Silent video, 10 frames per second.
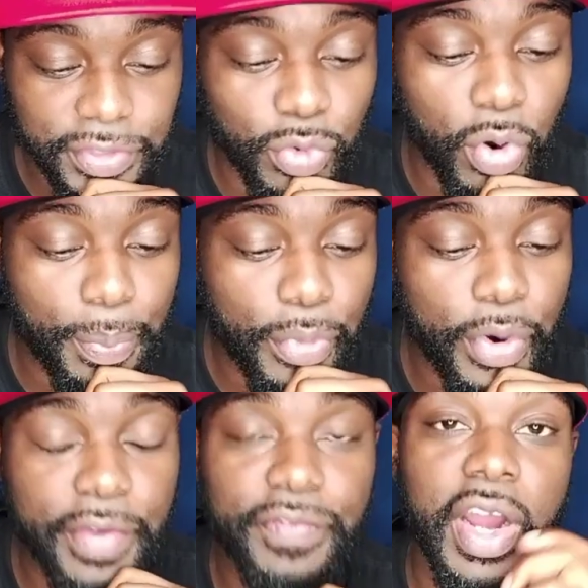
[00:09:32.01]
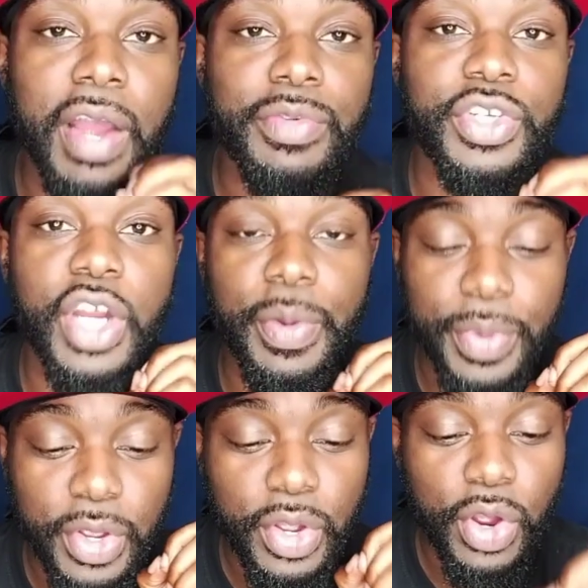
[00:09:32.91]
So a 0.5 jump
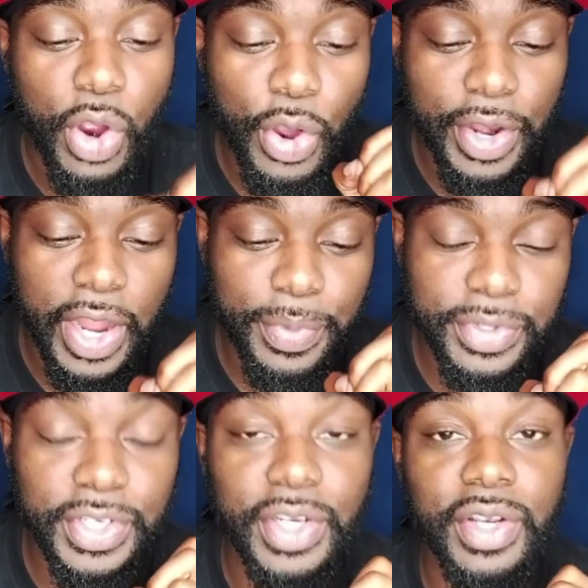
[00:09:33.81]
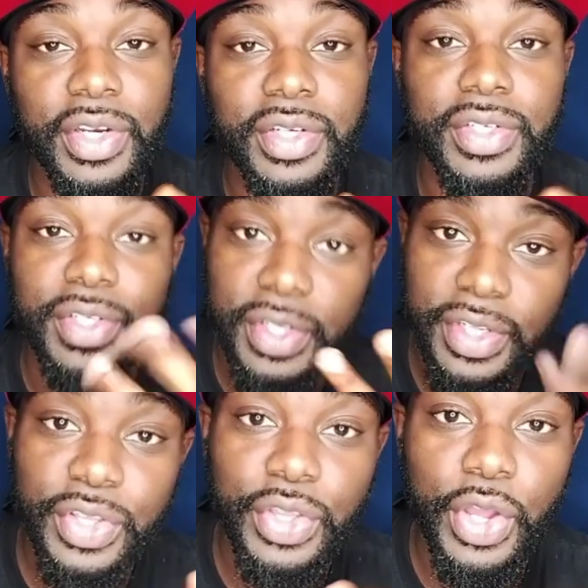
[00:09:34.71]
on that particular.
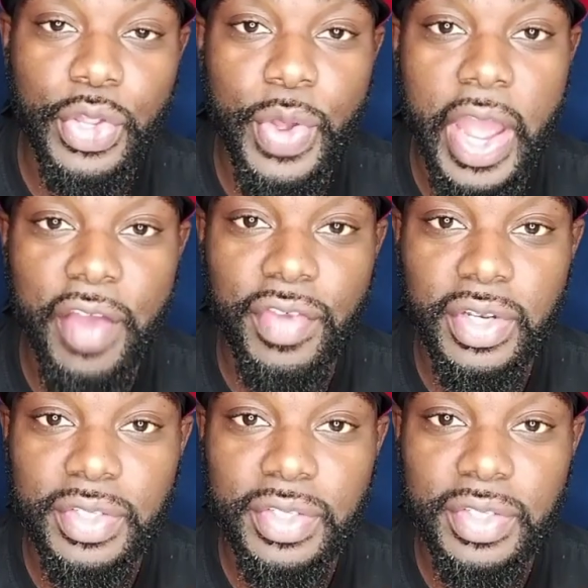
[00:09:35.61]
There you have it.